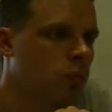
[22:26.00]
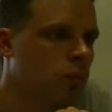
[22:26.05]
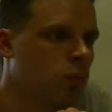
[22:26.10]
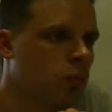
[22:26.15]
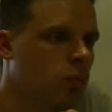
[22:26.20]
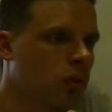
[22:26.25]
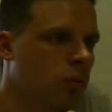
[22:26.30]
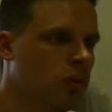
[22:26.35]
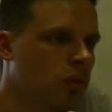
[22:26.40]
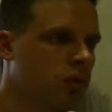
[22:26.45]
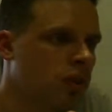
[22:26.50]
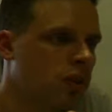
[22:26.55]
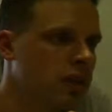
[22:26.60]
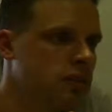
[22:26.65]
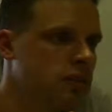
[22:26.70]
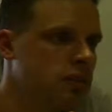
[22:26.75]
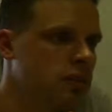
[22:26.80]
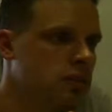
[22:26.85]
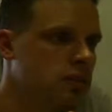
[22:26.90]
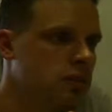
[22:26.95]
with
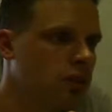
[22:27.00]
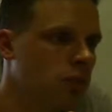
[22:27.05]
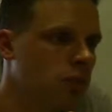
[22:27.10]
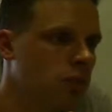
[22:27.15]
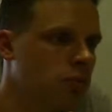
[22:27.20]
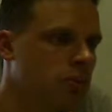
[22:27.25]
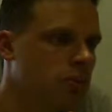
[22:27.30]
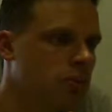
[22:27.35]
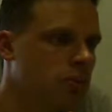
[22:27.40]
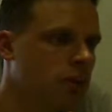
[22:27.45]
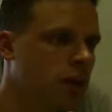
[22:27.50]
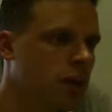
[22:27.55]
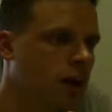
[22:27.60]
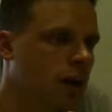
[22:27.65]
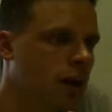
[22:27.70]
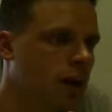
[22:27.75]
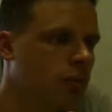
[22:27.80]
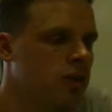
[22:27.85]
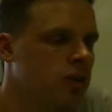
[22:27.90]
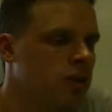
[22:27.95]
these in scope,
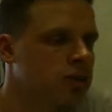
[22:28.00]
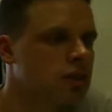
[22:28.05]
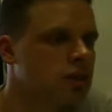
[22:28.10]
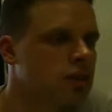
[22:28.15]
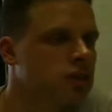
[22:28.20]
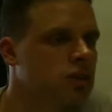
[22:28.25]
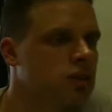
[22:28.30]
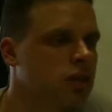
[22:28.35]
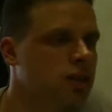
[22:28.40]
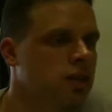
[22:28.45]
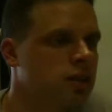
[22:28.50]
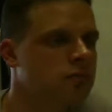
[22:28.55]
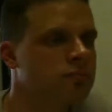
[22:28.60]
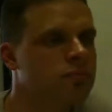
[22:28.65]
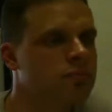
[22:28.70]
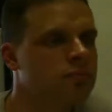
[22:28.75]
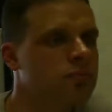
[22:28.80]
we're essentially